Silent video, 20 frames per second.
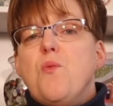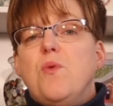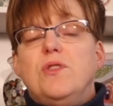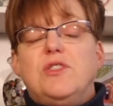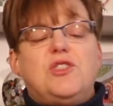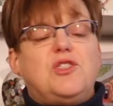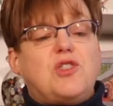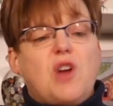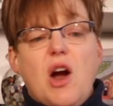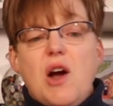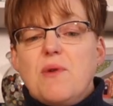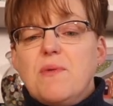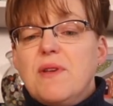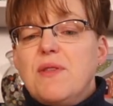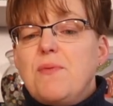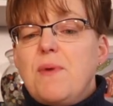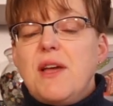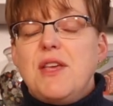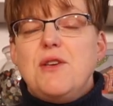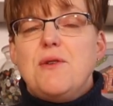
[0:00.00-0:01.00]
Start
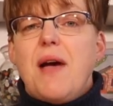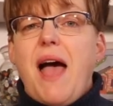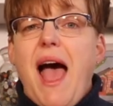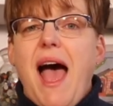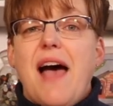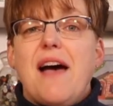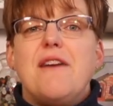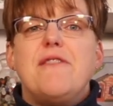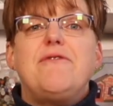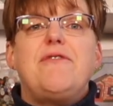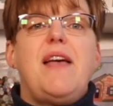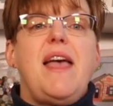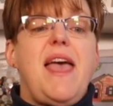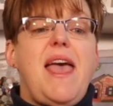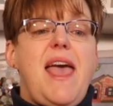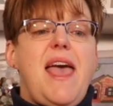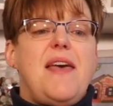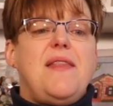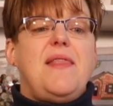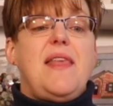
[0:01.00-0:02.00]
with what you have
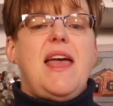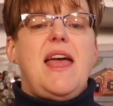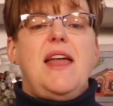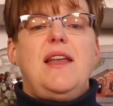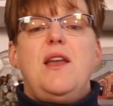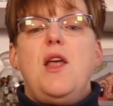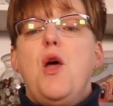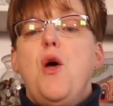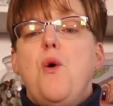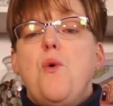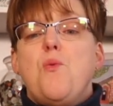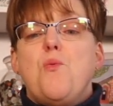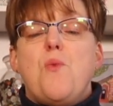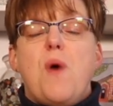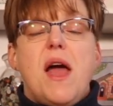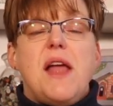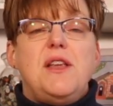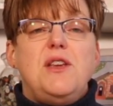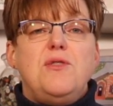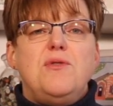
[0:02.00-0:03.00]
and then
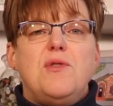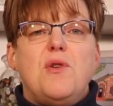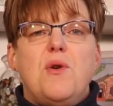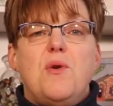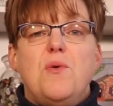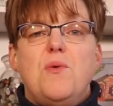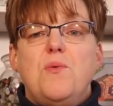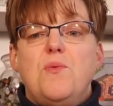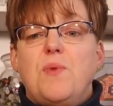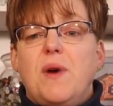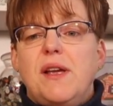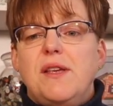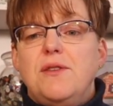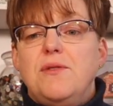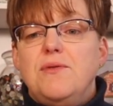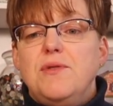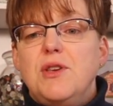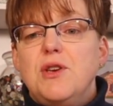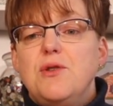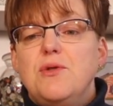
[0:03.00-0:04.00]
when you know what
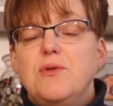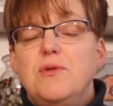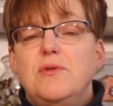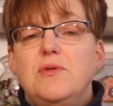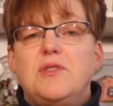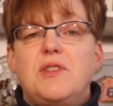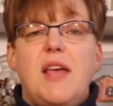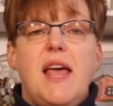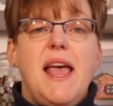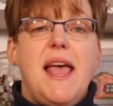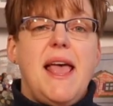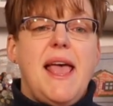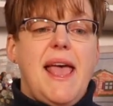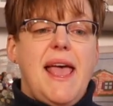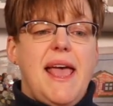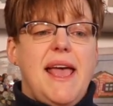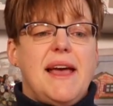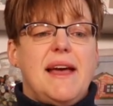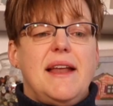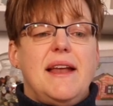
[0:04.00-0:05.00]
you use
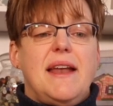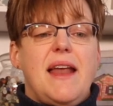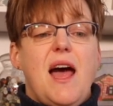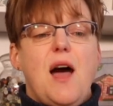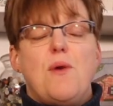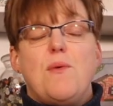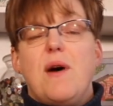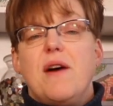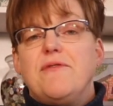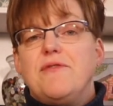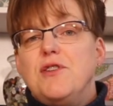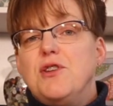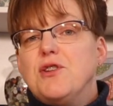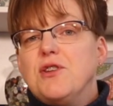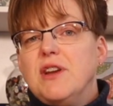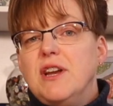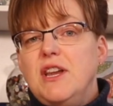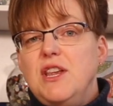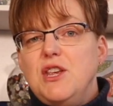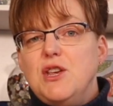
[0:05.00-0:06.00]
and how often you're
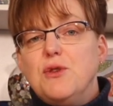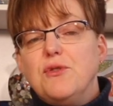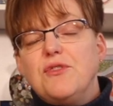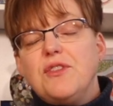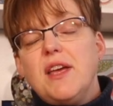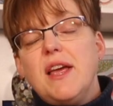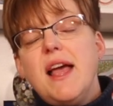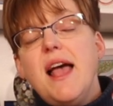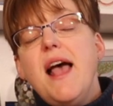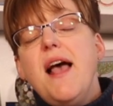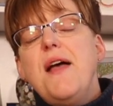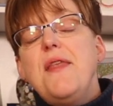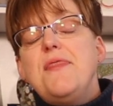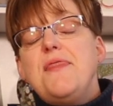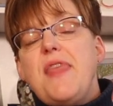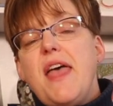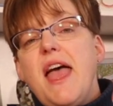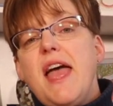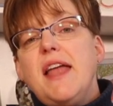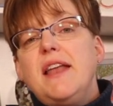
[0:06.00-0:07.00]
gonna use it,
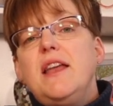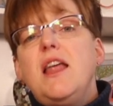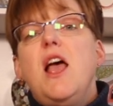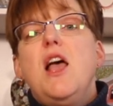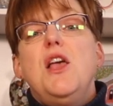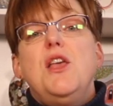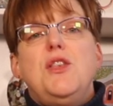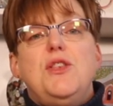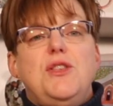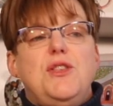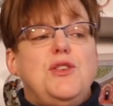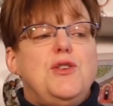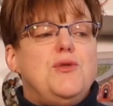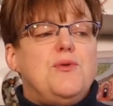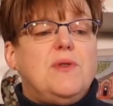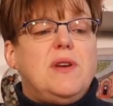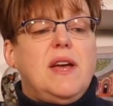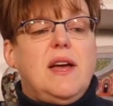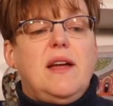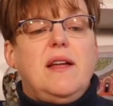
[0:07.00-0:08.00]
then
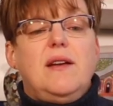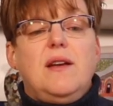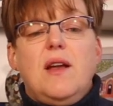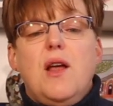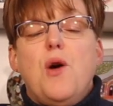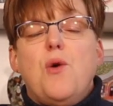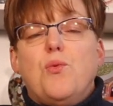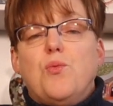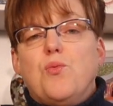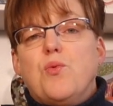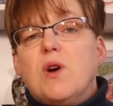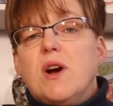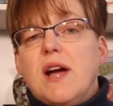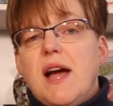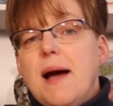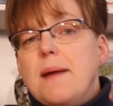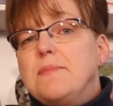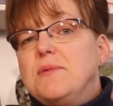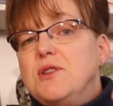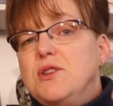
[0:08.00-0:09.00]
you can work
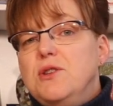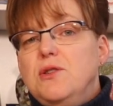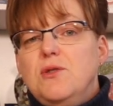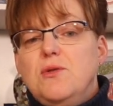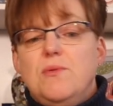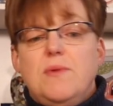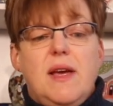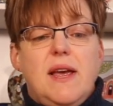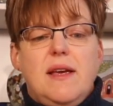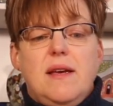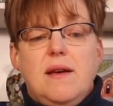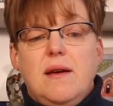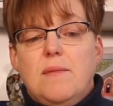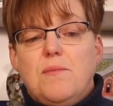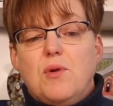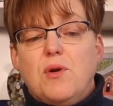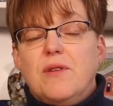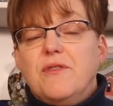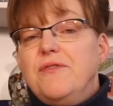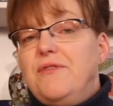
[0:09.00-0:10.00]
up to a
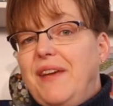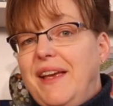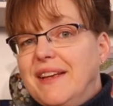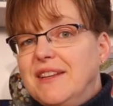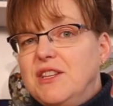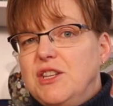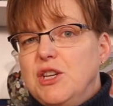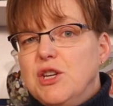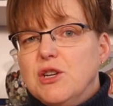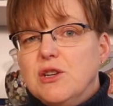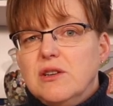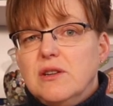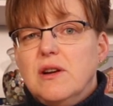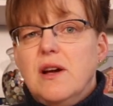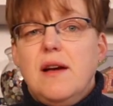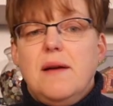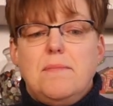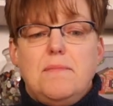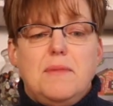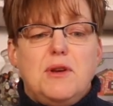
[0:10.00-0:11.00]
more fancier
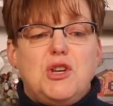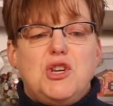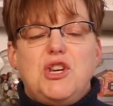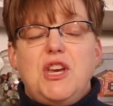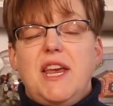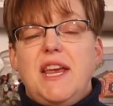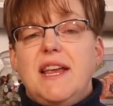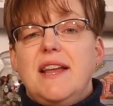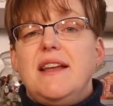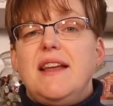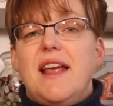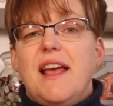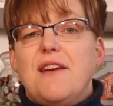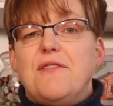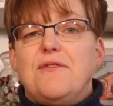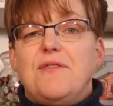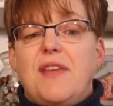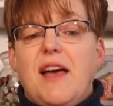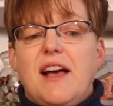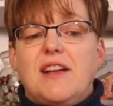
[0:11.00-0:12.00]
machine
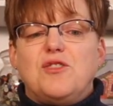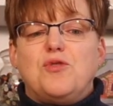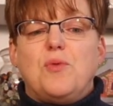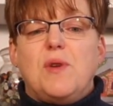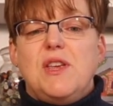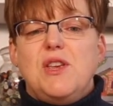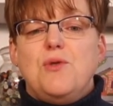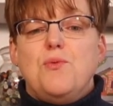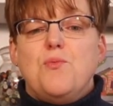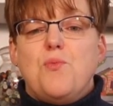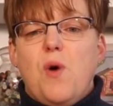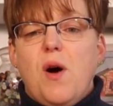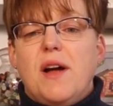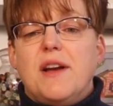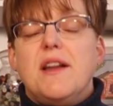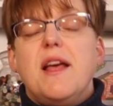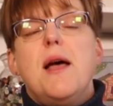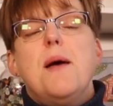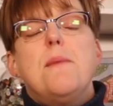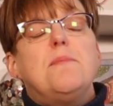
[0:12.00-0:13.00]
if that's what you
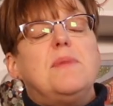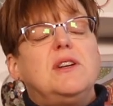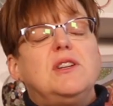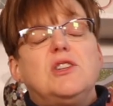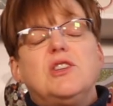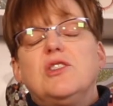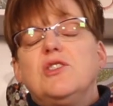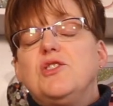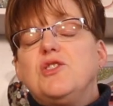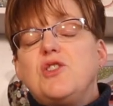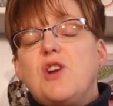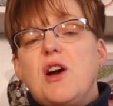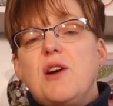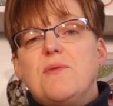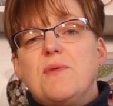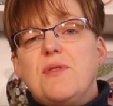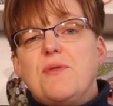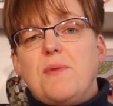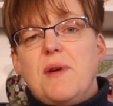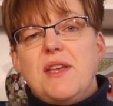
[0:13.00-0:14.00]
want. But just start
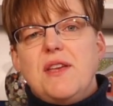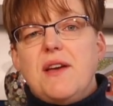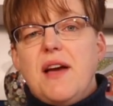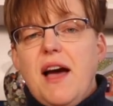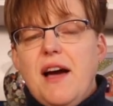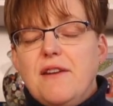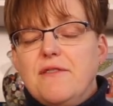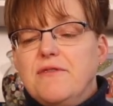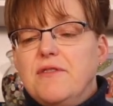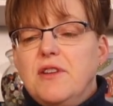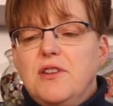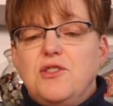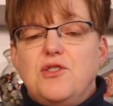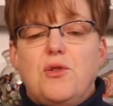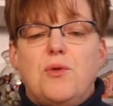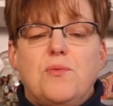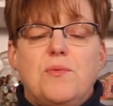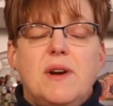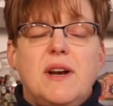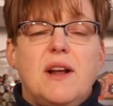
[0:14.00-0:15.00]
with what you have.
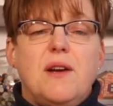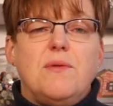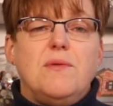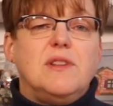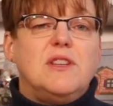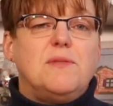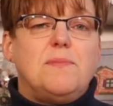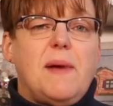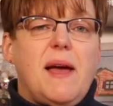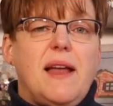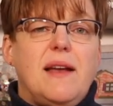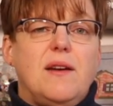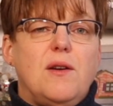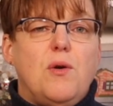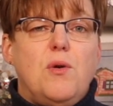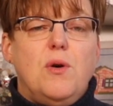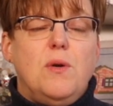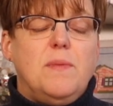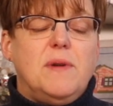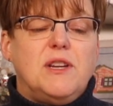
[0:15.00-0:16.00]
Don't run out and spend a
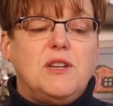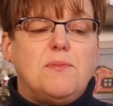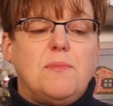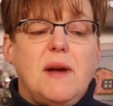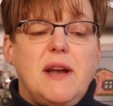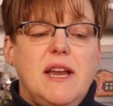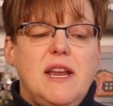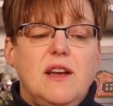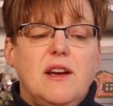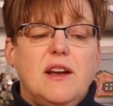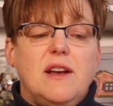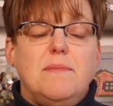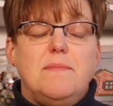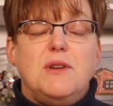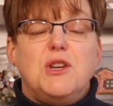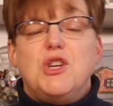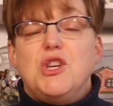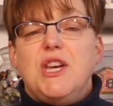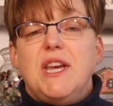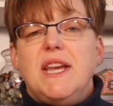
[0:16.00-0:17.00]
whole bunch of money on a
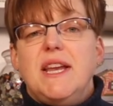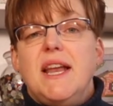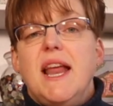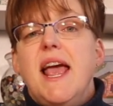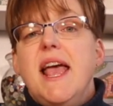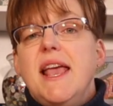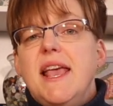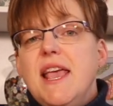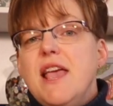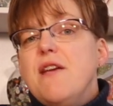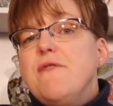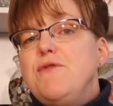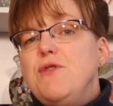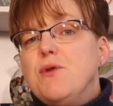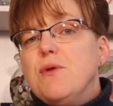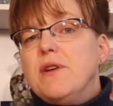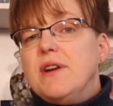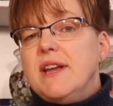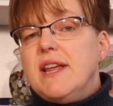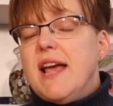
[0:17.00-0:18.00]
machine if
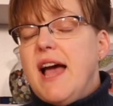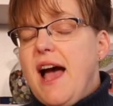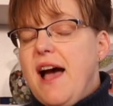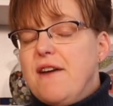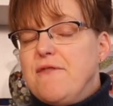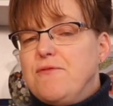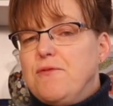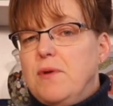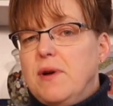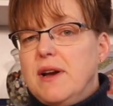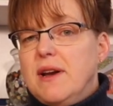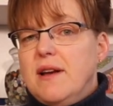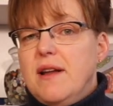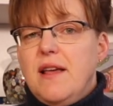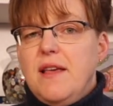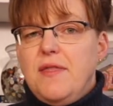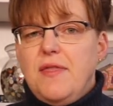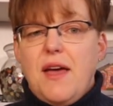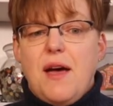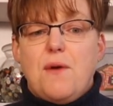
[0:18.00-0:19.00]
you already have one
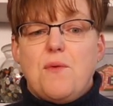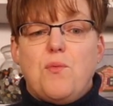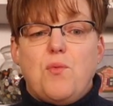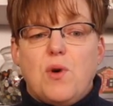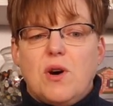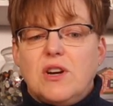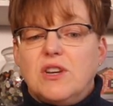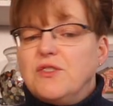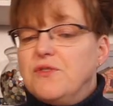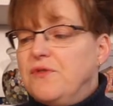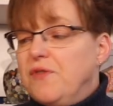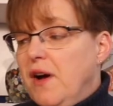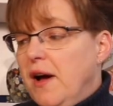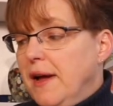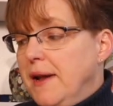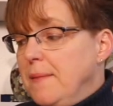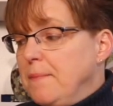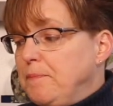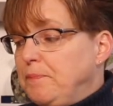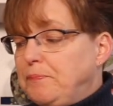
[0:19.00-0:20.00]
that works
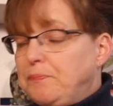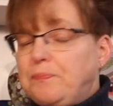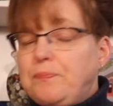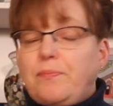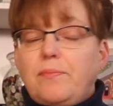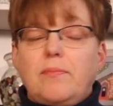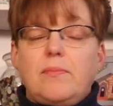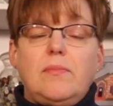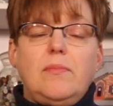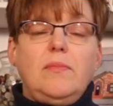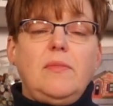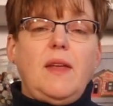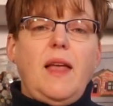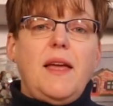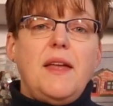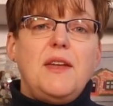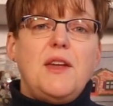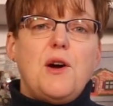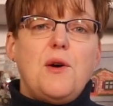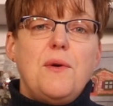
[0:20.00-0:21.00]
fine.
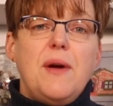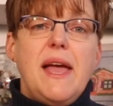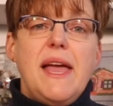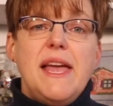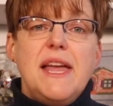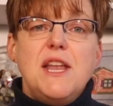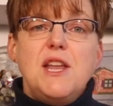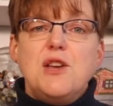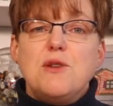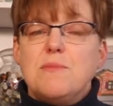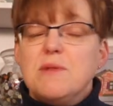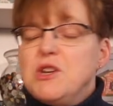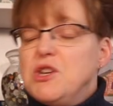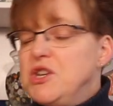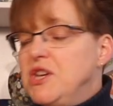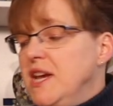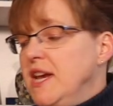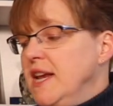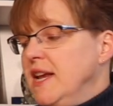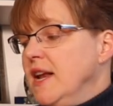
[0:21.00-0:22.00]
Now in your
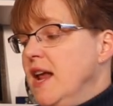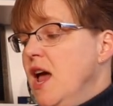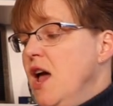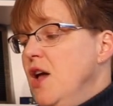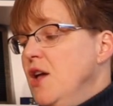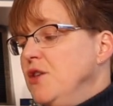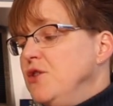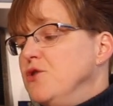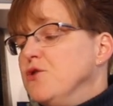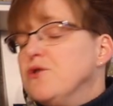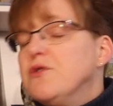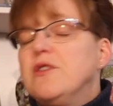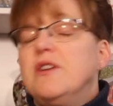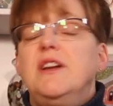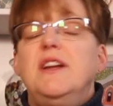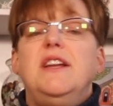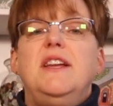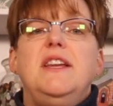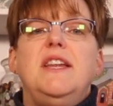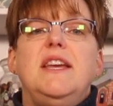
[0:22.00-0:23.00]
machine, you're
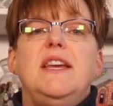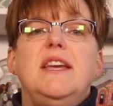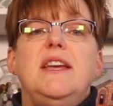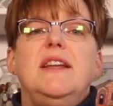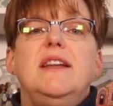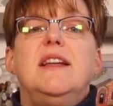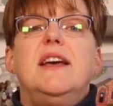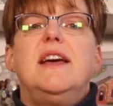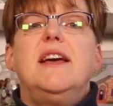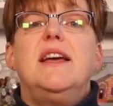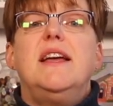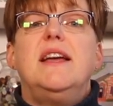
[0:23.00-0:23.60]
gonna need